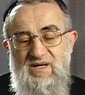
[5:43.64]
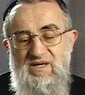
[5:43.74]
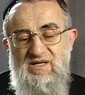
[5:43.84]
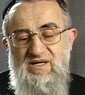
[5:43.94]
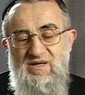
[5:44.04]

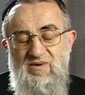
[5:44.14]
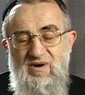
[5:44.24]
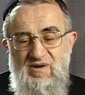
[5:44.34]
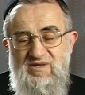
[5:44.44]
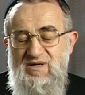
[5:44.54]
she
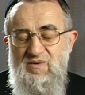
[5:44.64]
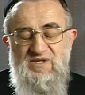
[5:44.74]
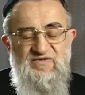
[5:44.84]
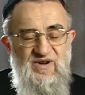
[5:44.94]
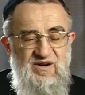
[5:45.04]
also
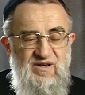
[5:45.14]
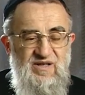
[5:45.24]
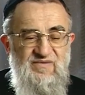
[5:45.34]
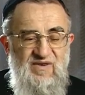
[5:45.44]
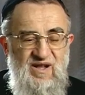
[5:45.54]
was very
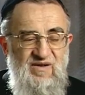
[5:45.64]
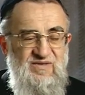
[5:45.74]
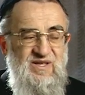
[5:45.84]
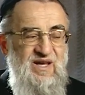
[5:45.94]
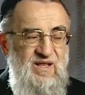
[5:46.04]
involved
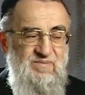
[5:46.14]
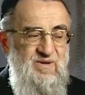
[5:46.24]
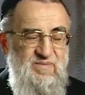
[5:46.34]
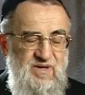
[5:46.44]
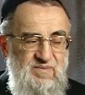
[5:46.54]
in helping
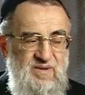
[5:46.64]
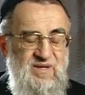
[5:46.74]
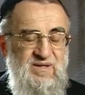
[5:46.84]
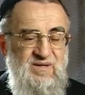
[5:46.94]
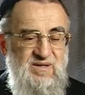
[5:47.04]
people.
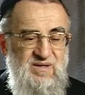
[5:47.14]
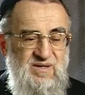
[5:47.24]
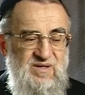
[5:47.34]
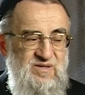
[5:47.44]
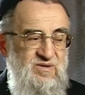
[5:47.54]

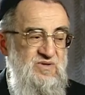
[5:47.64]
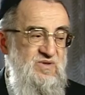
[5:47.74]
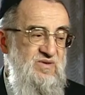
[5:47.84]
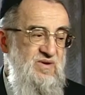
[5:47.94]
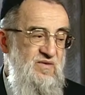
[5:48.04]
She used
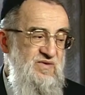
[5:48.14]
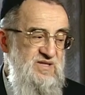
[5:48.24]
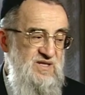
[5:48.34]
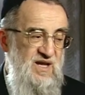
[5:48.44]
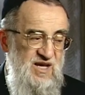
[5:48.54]
to go
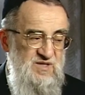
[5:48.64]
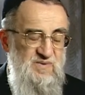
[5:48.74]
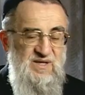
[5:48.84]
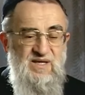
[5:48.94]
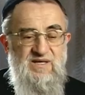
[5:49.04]
visit
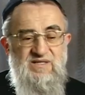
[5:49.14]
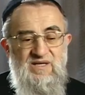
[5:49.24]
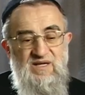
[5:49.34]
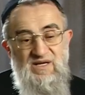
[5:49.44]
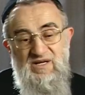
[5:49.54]
hospitals.
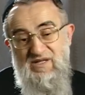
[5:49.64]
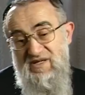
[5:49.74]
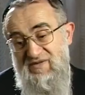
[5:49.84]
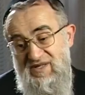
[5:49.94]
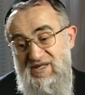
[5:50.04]

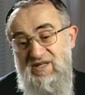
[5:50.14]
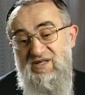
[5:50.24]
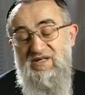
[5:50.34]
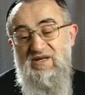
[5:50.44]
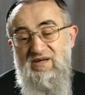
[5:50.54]
She visited
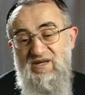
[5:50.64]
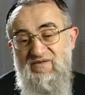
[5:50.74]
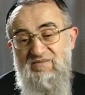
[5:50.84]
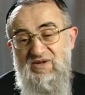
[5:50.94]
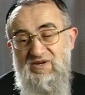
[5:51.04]
uh,
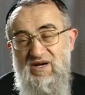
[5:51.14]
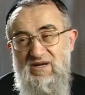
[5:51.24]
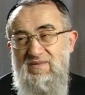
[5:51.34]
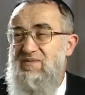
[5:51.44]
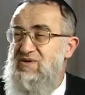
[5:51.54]
even, I
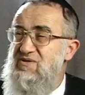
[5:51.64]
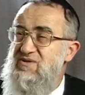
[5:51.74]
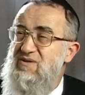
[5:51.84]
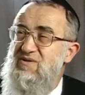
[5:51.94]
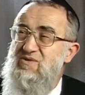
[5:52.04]
remember she used
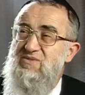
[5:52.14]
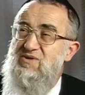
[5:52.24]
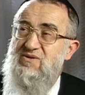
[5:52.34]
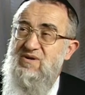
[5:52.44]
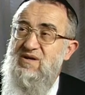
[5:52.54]
to go to
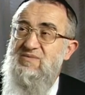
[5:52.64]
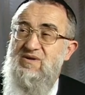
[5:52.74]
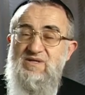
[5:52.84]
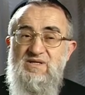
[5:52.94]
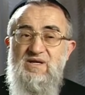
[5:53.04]
Meshugoyim
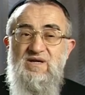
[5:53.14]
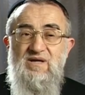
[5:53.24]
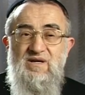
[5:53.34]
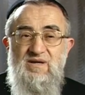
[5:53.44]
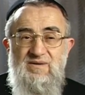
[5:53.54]
house.
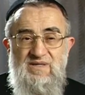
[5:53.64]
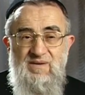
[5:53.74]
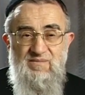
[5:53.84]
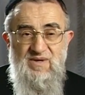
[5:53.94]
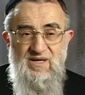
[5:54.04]

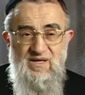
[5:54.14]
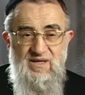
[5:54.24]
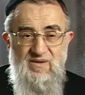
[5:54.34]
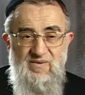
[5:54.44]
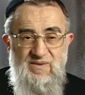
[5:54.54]
Some
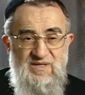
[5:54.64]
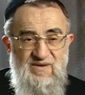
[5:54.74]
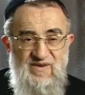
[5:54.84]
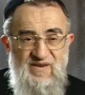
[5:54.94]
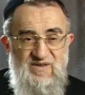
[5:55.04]
Yidden from the
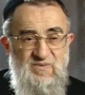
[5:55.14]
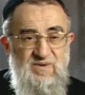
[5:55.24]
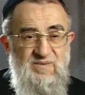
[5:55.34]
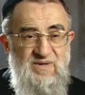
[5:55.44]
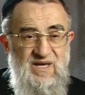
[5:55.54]
survivors
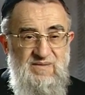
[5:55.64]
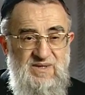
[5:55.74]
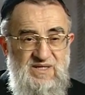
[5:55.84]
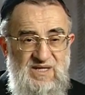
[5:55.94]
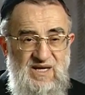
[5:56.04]
were, became
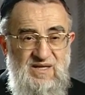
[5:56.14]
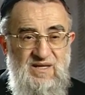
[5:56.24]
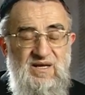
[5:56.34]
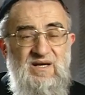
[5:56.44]
insane